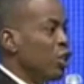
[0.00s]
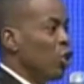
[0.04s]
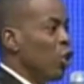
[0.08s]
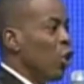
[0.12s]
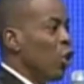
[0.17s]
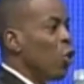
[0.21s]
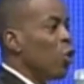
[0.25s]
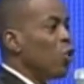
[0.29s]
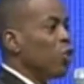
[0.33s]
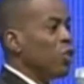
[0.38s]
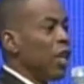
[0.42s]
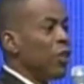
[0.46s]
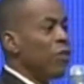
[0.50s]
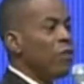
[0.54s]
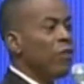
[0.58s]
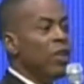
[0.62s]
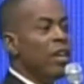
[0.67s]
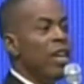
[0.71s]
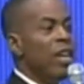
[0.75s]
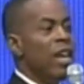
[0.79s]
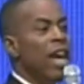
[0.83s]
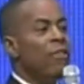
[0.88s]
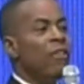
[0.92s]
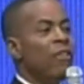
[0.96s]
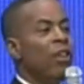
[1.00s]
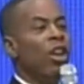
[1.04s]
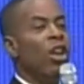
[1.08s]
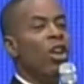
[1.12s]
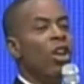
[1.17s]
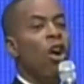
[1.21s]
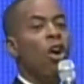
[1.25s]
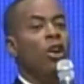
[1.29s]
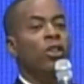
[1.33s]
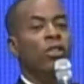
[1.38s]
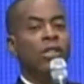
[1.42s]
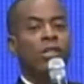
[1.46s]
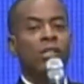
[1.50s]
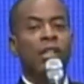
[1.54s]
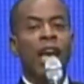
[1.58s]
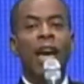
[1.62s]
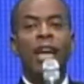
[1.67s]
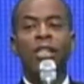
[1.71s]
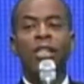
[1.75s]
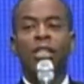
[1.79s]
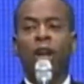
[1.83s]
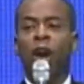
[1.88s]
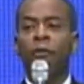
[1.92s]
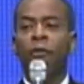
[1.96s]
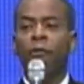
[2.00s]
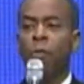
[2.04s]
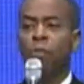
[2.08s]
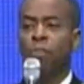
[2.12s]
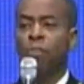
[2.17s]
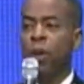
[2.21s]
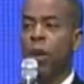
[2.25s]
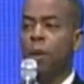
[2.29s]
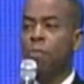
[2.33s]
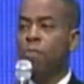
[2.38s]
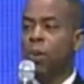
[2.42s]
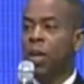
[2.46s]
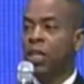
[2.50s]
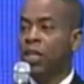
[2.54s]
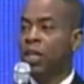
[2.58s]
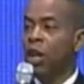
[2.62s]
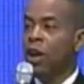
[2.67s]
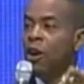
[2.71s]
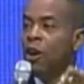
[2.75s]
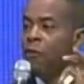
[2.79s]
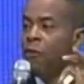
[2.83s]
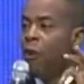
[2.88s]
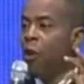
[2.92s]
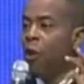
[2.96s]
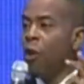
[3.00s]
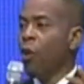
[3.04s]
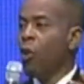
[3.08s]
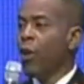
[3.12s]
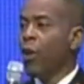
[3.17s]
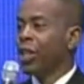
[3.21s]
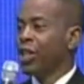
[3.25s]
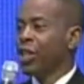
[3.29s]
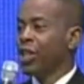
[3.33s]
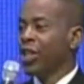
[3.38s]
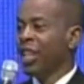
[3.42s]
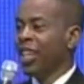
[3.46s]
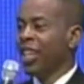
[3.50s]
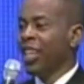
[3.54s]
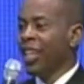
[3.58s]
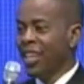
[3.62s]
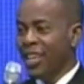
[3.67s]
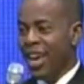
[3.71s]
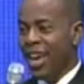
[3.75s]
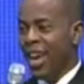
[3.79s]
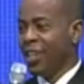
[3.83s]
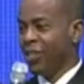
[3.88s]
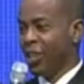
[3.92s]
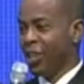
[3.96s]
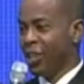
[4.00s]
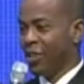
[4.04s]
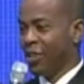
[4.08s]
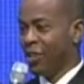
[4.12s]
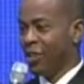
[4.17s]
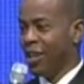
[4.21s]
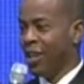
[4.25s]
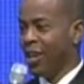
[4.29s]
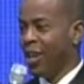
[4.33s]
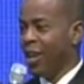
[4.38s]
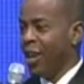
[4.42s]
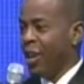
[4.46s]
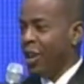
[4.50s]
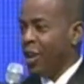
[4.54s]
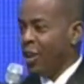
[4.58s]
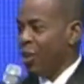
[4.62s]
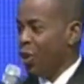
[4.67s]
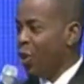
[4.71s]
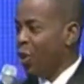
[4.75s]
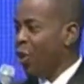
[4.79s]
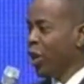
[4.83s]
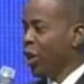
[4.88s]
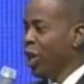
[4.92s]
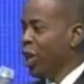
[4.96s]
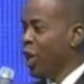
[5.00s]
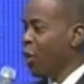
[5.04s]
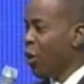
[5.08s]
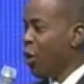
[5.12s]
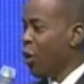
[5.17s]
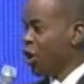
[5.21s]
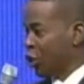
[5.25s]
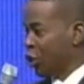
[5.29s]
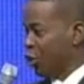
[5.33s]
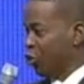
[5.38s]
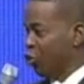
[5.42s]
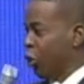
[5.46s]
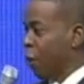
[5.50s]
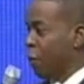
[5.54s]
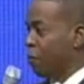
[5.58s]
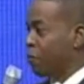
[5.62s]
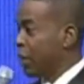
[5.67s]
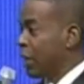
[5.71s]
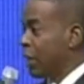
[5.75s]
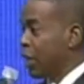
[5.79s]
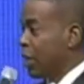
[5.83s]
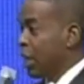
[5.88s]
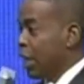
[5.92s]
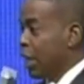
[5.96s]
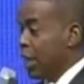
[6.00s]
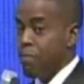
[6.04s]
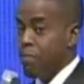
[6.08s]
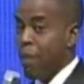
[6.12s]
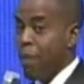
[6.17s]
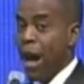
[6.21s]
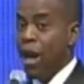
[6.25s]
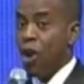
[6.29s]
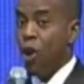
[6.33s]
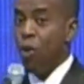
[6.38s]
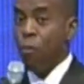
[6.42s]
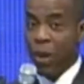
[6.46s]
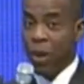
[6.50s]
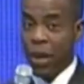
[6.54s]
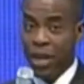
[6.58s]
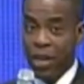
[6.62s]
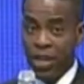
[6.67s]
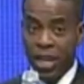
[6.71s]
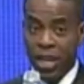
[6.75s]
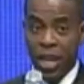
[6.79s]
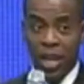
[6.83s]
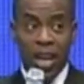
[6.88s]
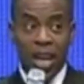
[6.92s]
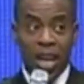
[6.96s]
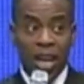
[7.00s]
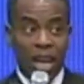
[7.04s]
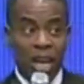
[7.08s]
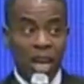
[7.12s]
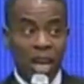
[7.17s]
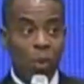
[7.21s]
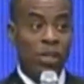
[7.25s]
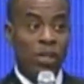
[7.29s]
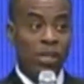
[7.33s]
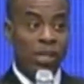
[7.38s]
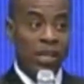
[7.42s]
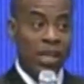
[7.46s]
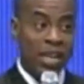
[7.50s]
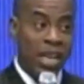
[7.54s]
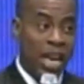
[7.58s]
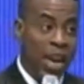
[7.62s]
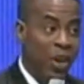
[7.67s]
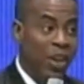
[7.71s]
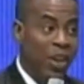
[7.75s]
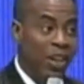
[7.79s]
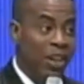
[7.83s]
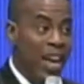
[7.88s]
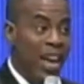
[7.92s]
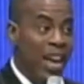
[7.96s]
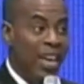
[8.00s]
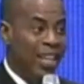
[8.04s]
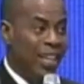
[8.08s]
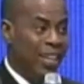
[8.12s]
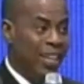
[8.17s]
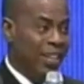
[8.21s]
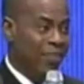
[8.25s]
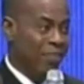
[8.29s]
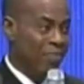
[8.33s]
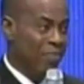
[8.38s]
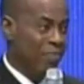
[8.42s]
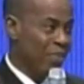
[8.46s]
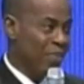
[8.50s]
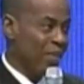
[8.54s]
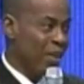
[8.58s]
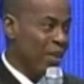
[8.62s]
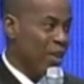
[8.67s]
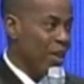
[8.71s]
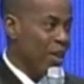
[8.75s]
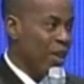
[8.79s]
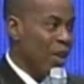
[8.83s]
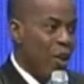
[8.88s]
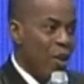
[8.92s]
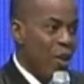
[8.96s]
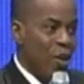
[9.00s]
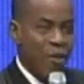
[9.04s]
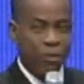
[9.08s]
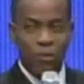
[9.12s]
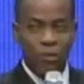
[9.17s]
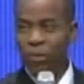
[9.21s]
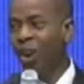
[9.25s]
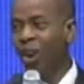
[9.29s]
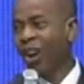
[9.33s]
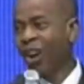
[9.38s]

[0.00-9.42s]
Joseph never lost sight of the purpose for which he existed. Though he was stripped, in my opinion, he was never naked. For,